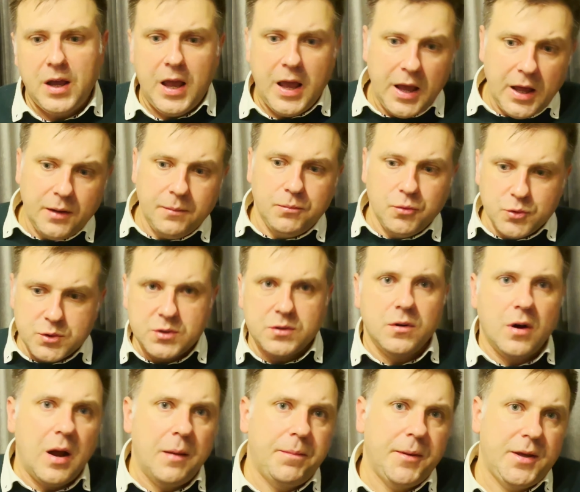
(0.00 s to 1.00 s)
and
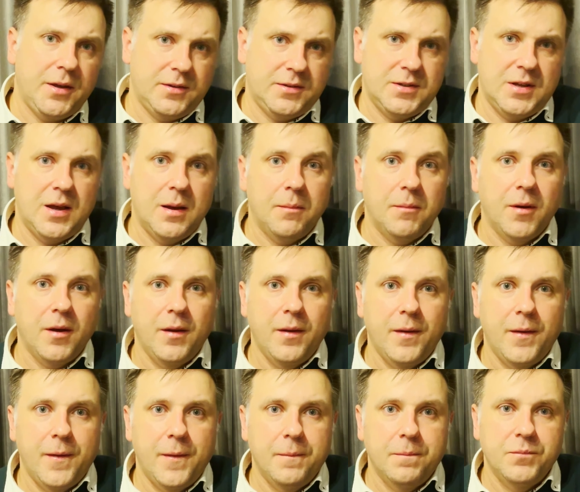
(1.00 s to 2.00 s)
bootstrapping them,
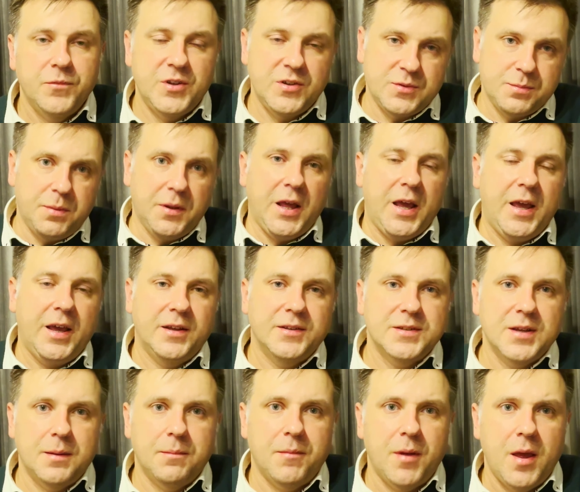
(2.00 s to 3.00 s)
displaying
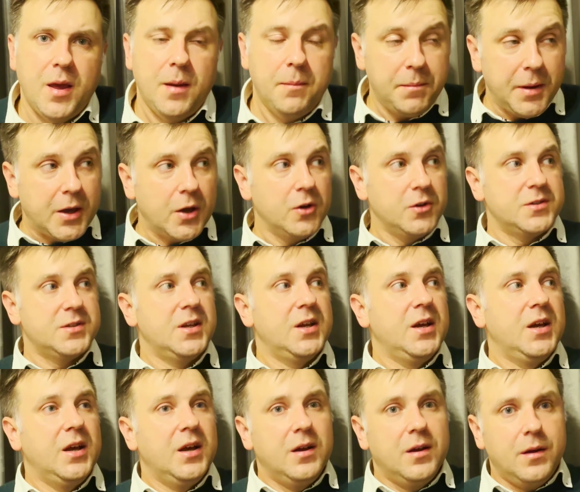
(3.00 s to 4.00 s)
them. Because
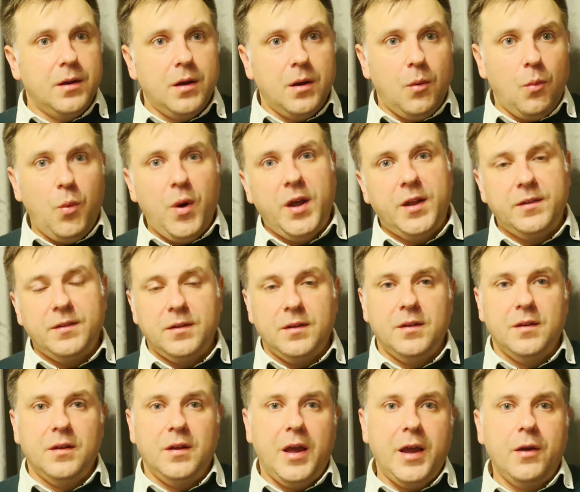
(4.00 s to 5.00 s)
when
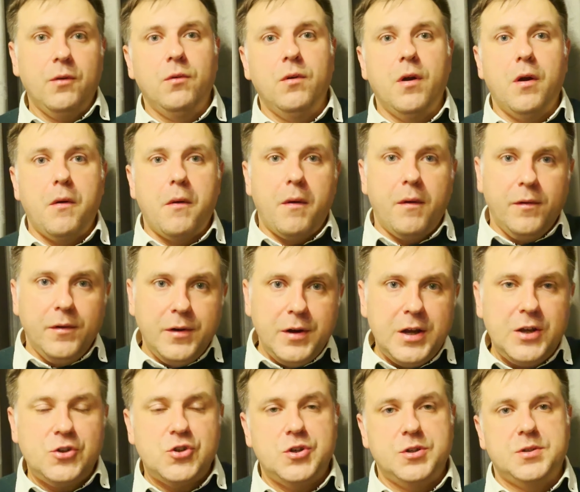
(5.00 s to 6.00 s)
Angular
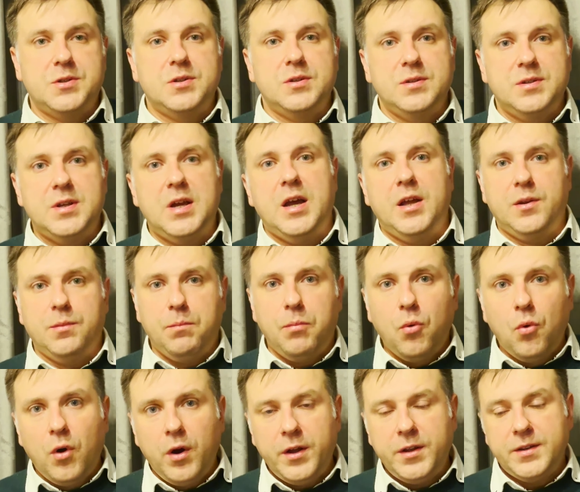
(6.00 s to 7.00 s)
reaches that
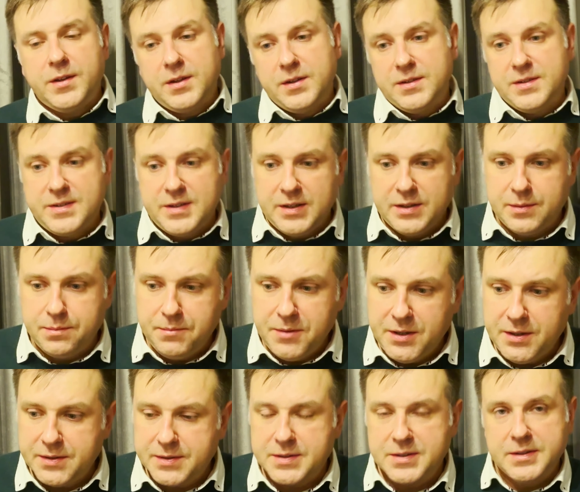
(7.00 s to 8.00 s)
point, that
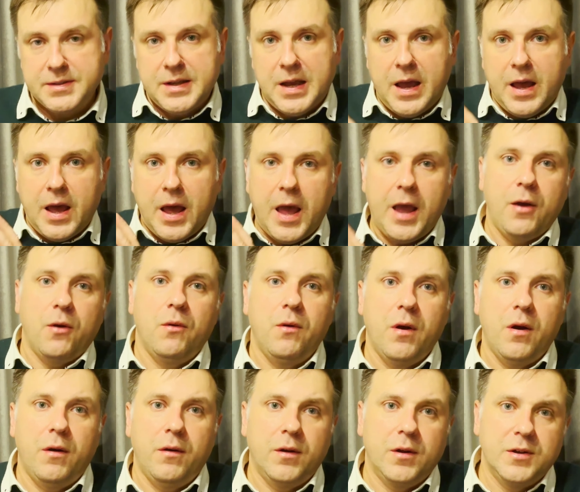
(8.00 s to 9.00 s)
means that
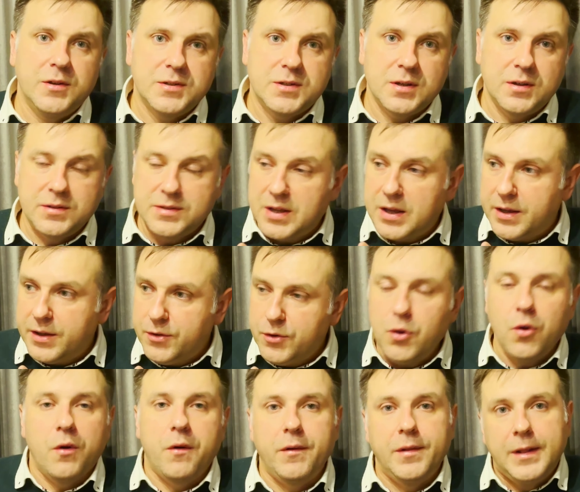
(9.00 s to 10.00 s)
Angular is
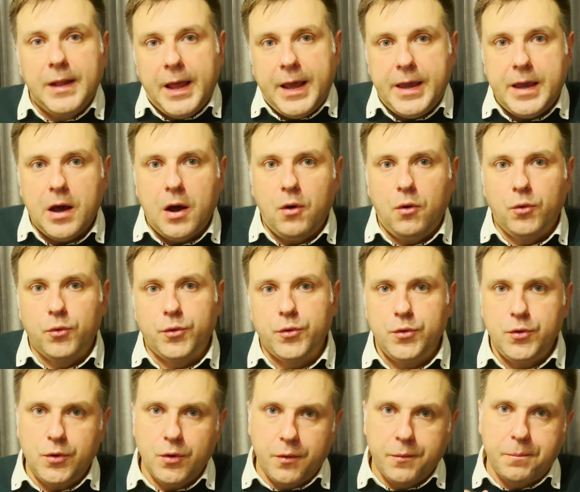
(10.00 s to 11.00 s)
your layout,
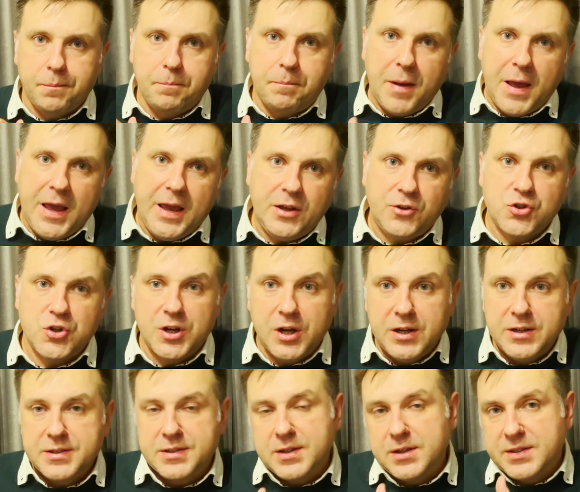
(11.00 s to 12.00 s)
your page
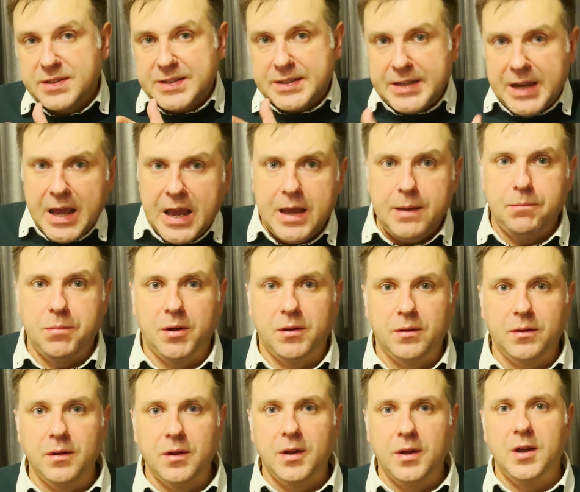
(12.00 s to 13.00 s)
is stable.
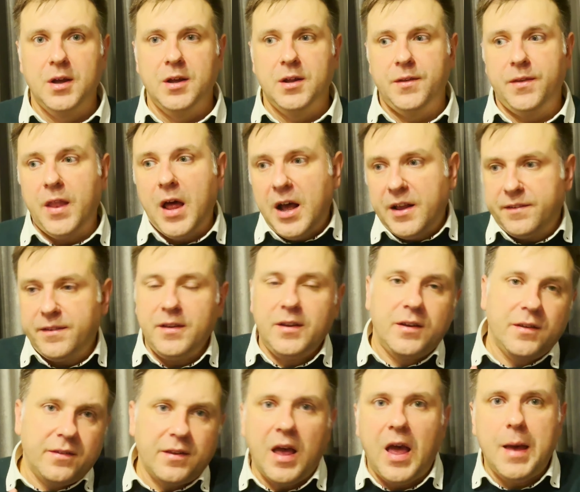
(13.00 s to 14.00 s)
Nothing
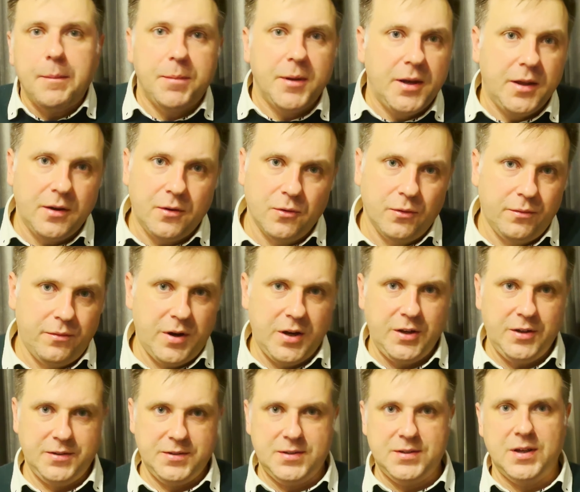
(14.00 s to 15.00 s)
is happening
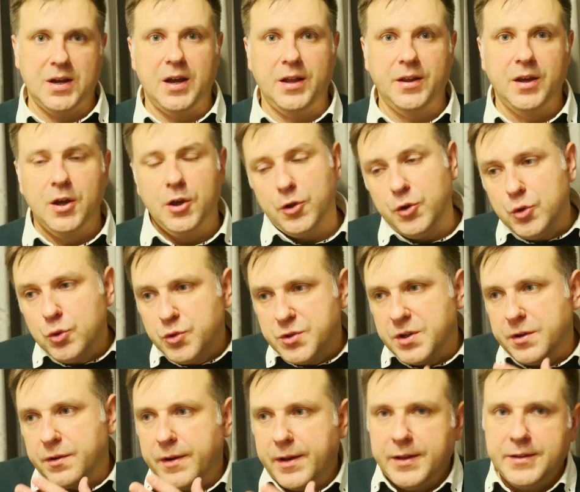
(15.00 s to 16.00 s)
already inside.
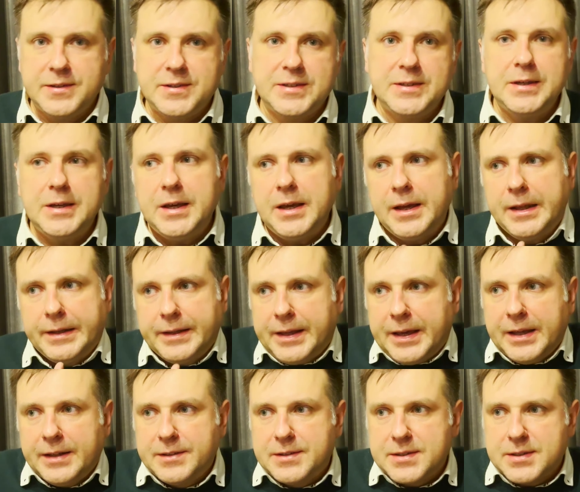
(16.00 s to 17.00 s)
User can see and
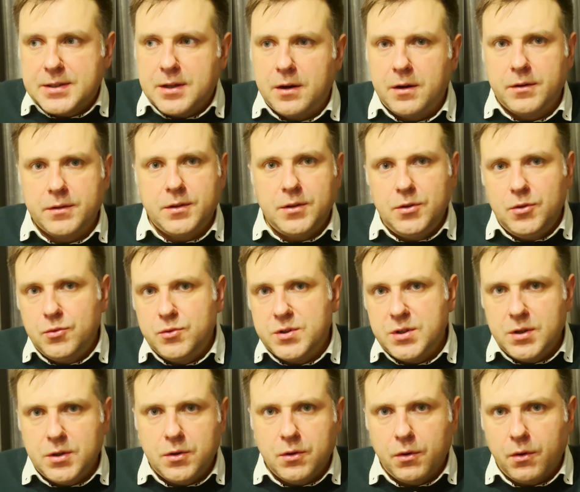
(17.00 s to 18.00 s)
can start
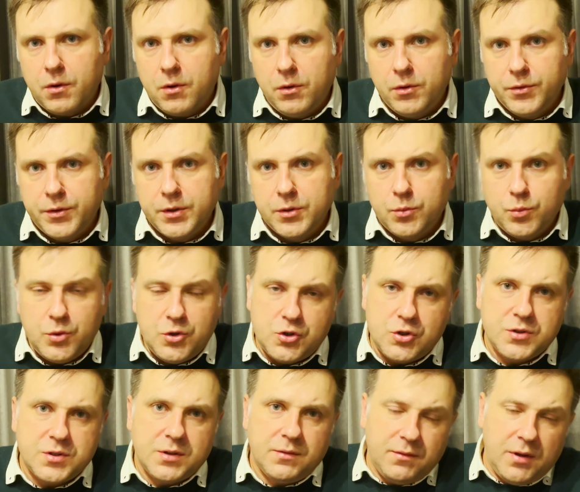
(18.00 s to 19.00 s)
using your content which
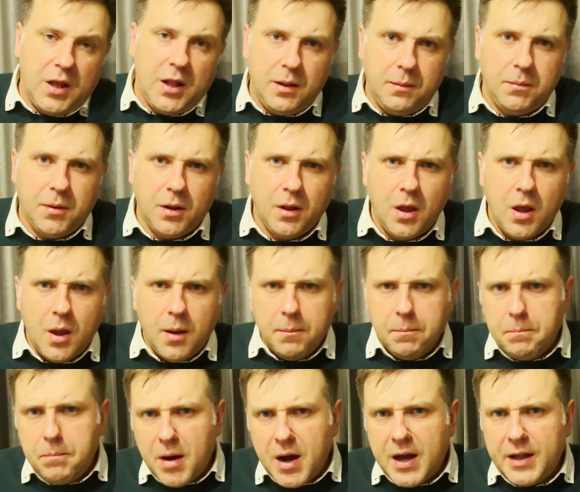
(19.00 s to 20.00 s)
is available,
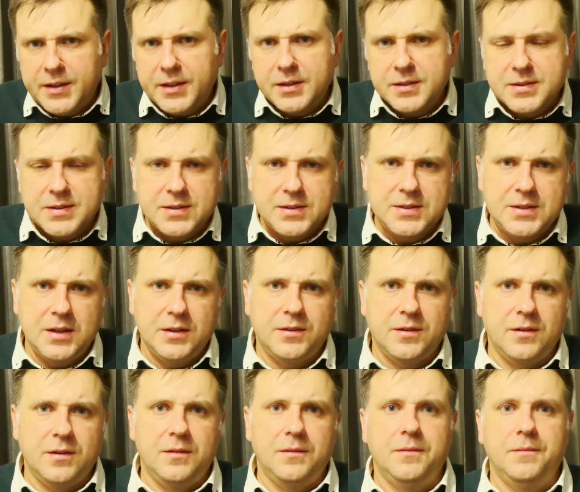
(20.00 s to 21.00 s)
buttons,
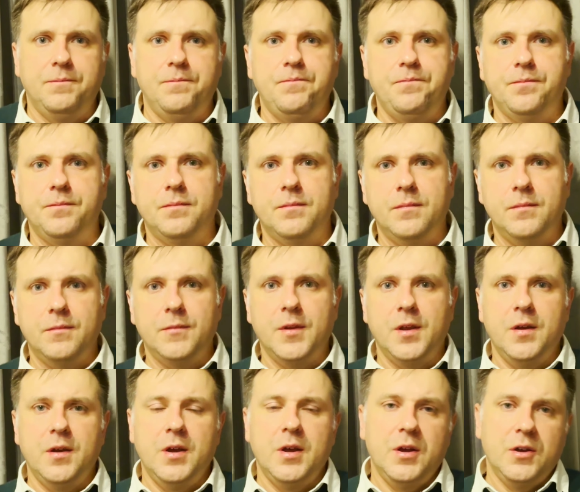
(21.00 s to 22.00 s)
etc.
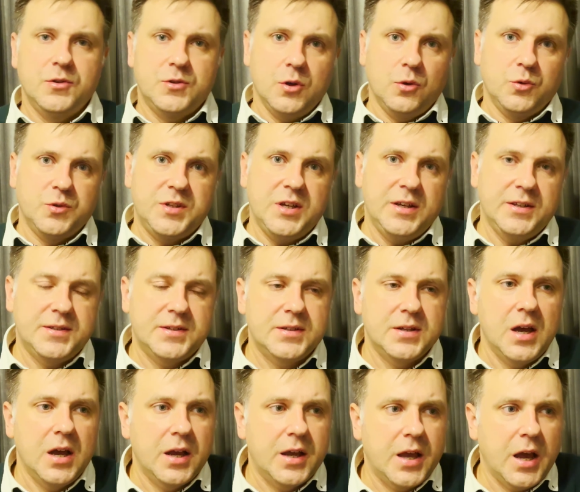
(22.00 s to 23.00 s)
So that's
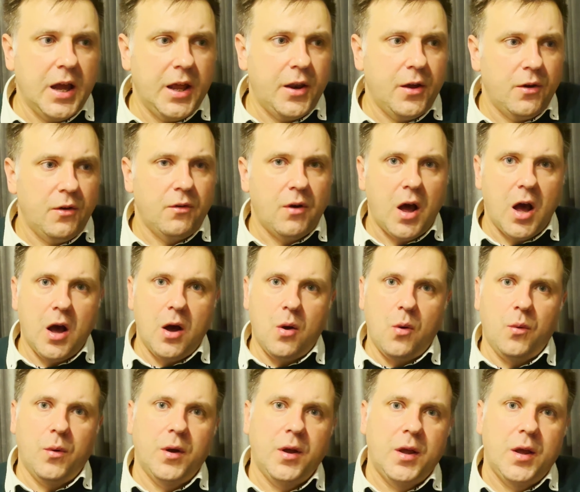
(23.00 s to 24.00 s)
kind of
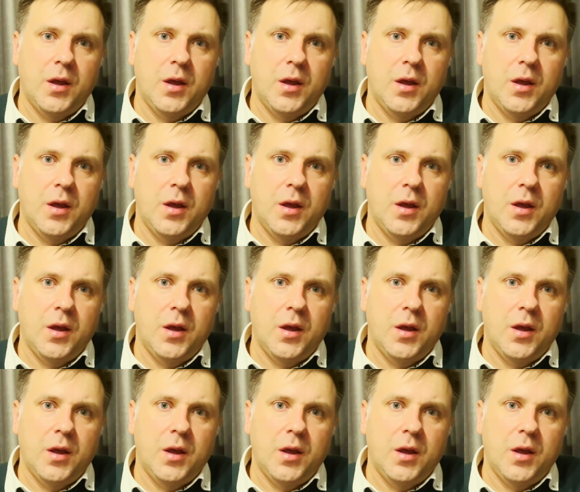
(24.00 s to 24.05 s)
how